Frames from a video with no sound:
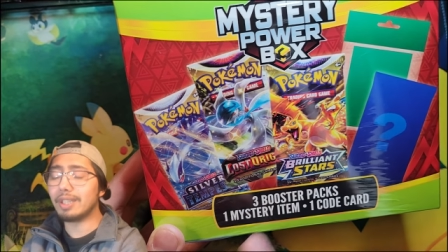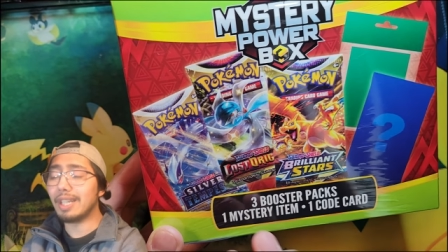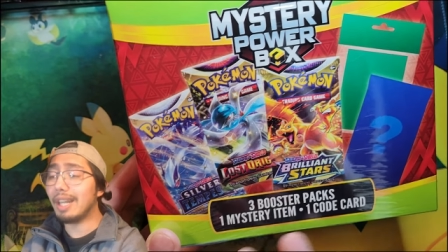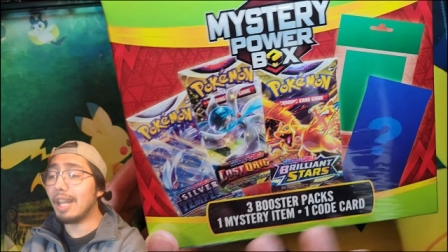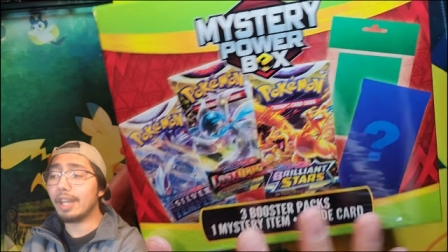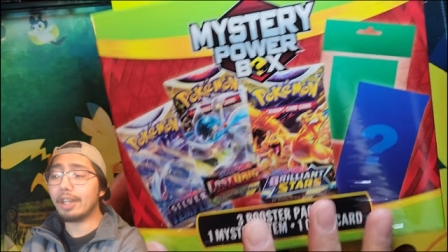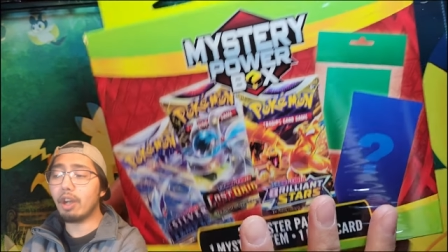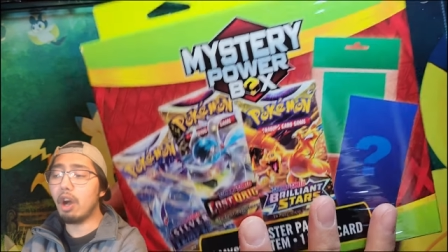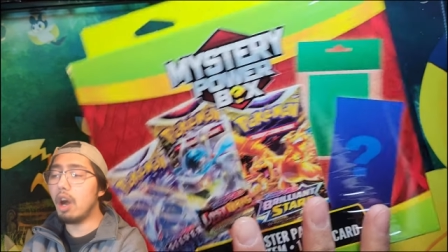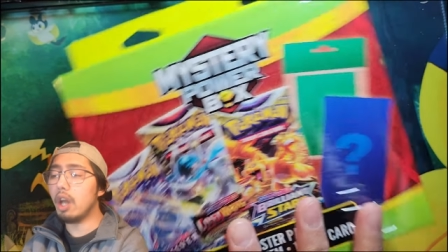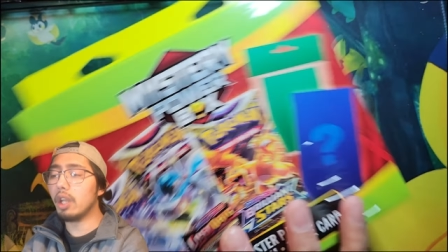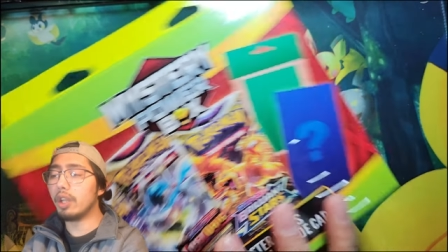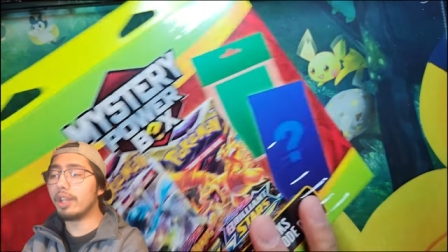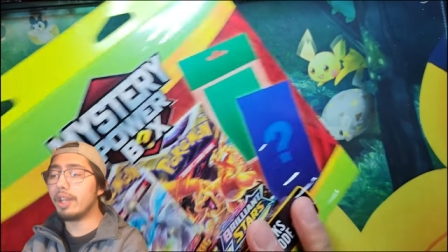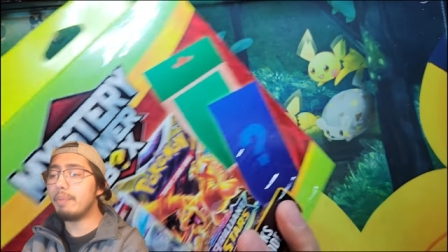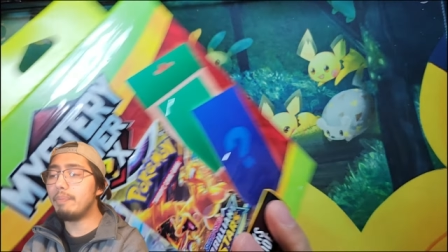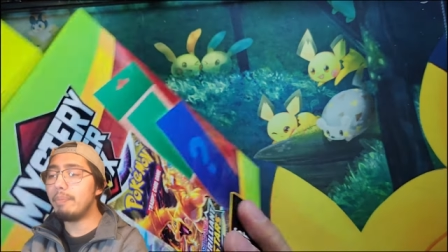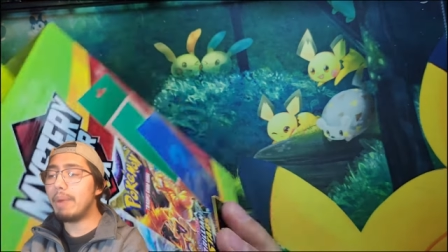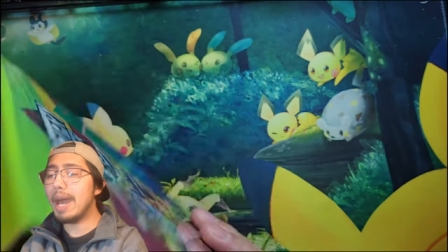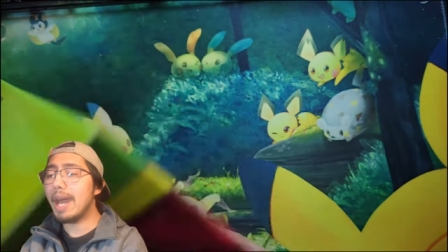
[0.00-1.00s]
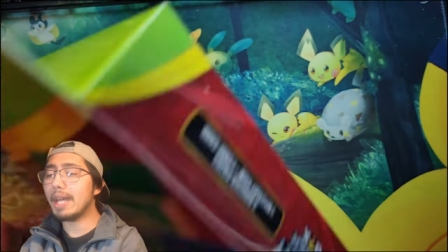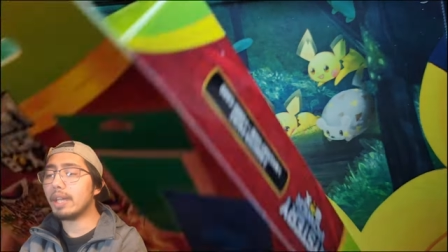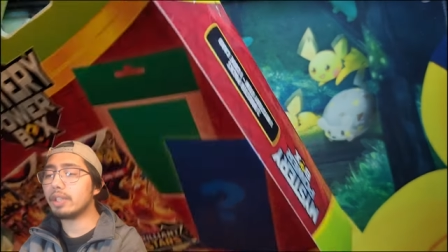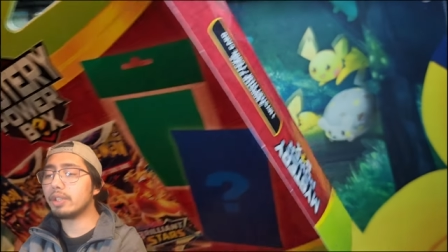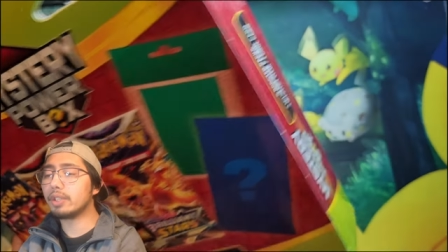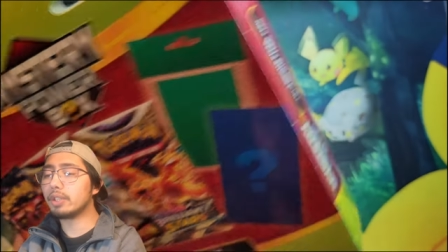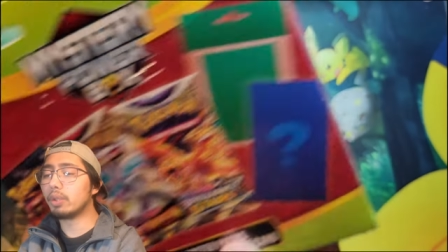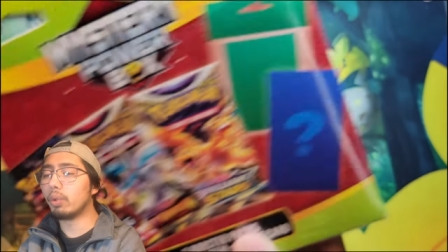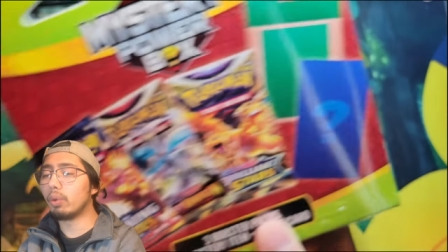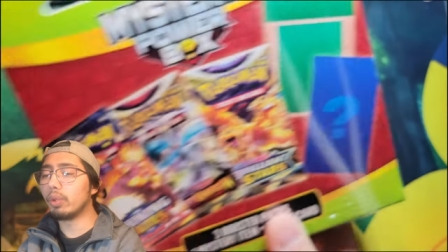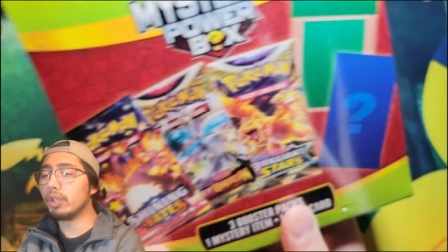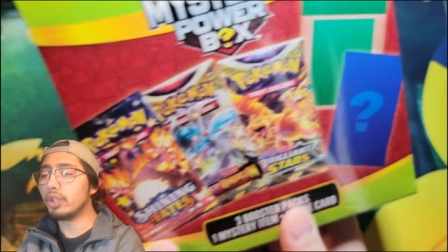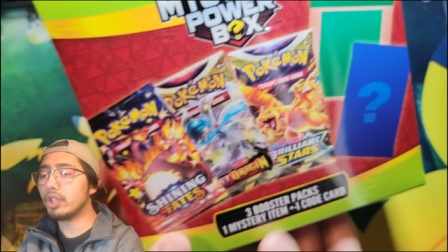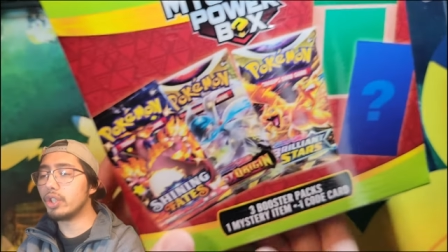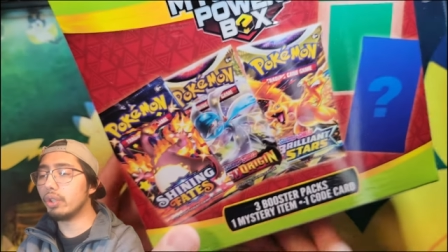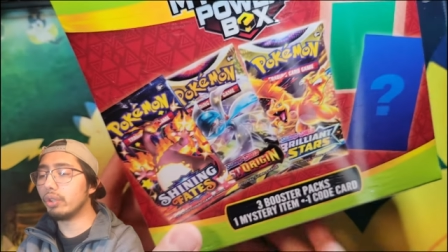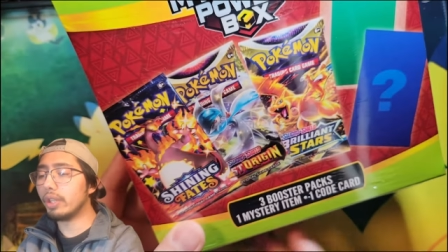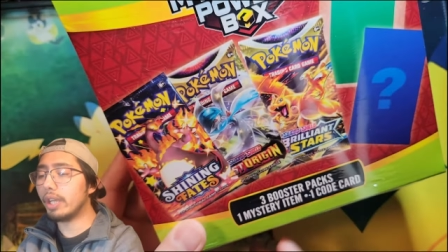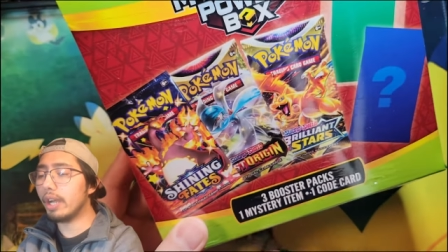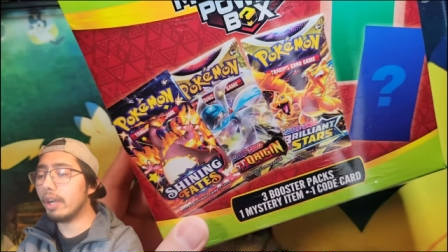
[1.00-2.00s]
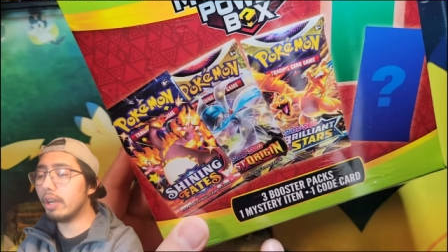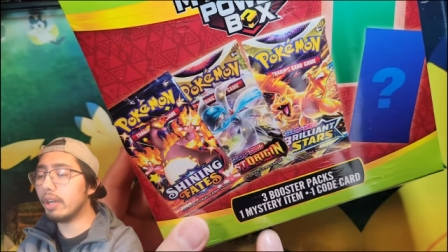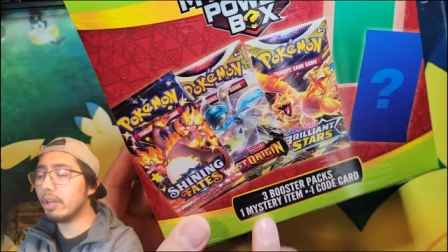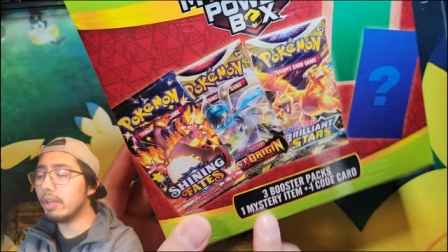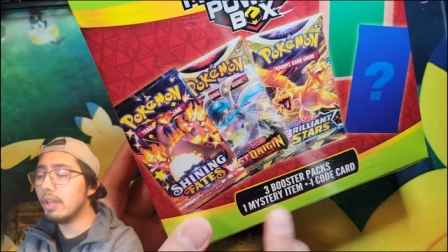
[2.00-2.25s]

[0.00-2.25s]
I like all of them packs, Sword and Shield era.